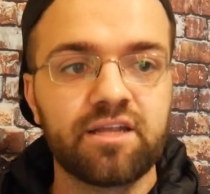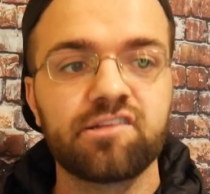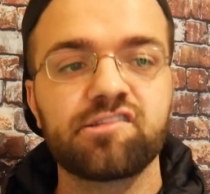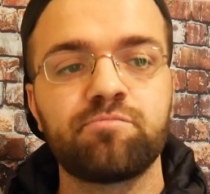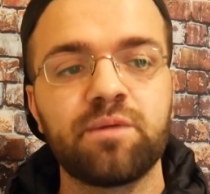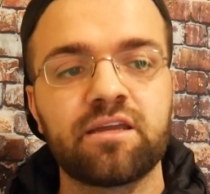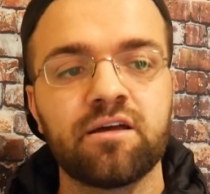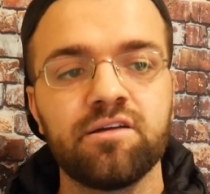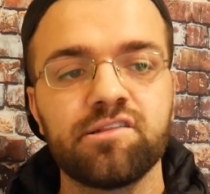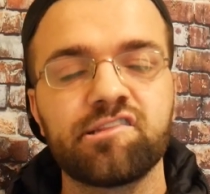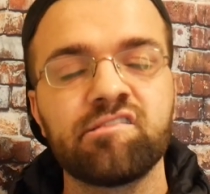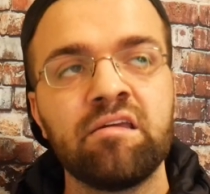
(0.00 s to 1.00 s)
It's
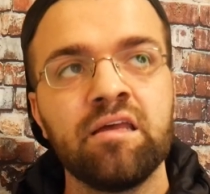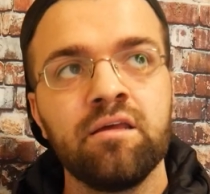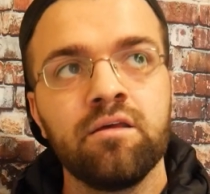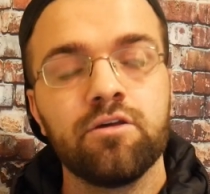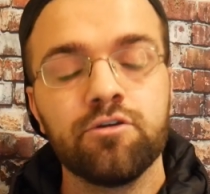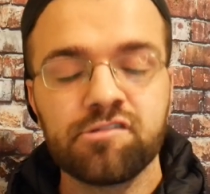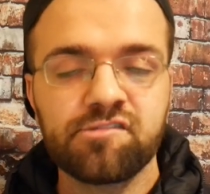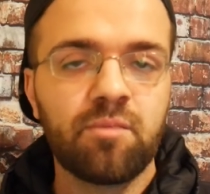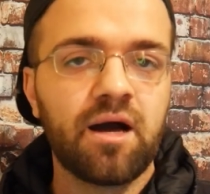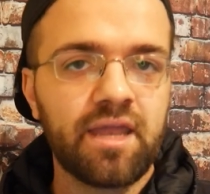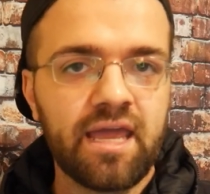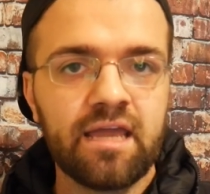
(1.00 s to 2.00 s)
because
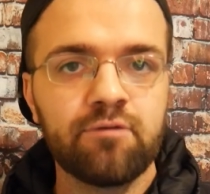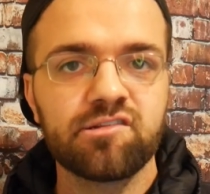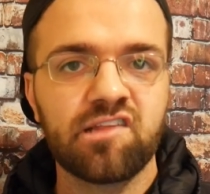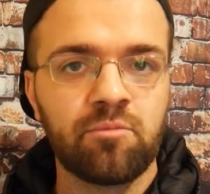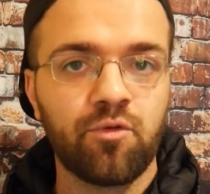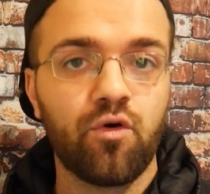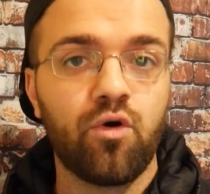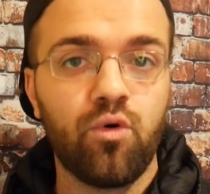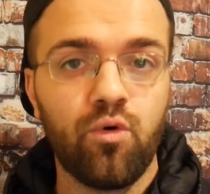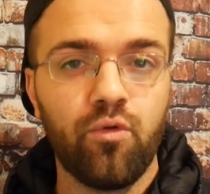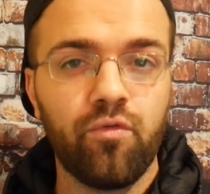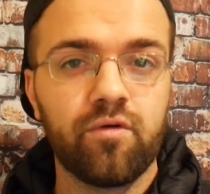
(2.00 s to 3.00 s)
Usman A was able to
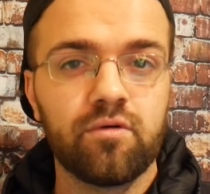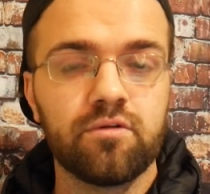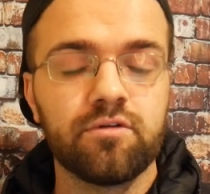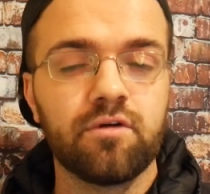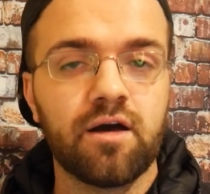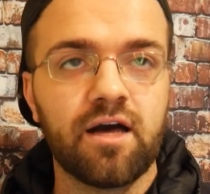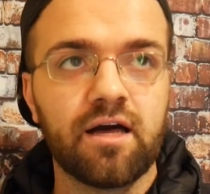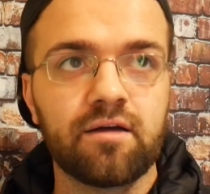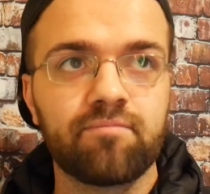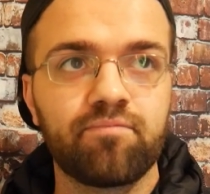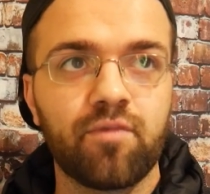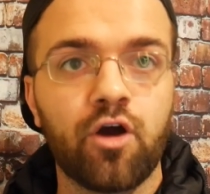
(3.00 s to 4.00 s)
hold
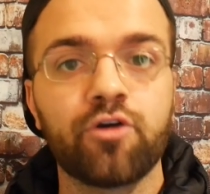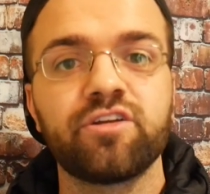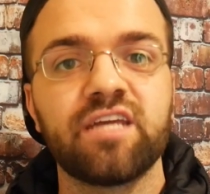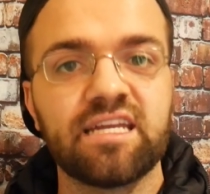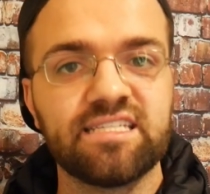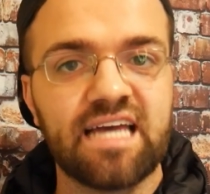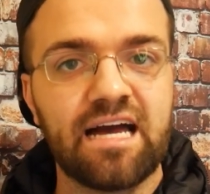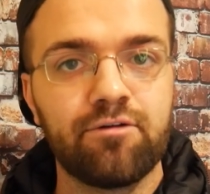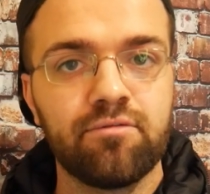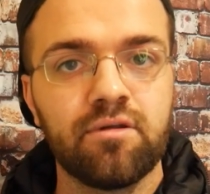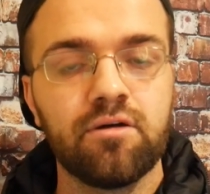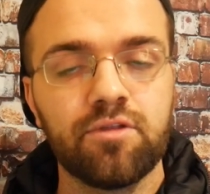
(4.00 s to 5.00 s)
RDA
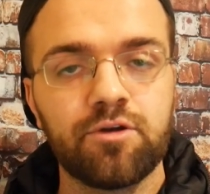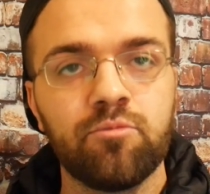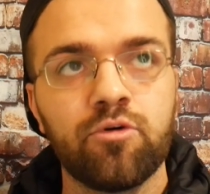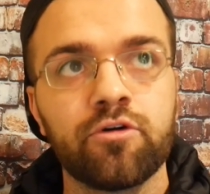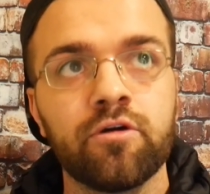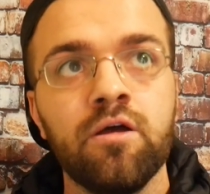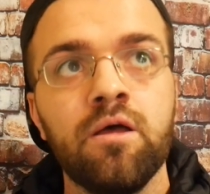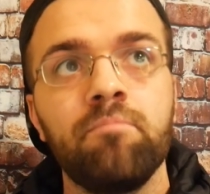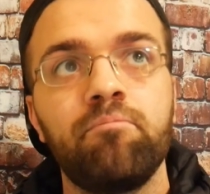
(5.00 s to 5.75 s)
down a little more,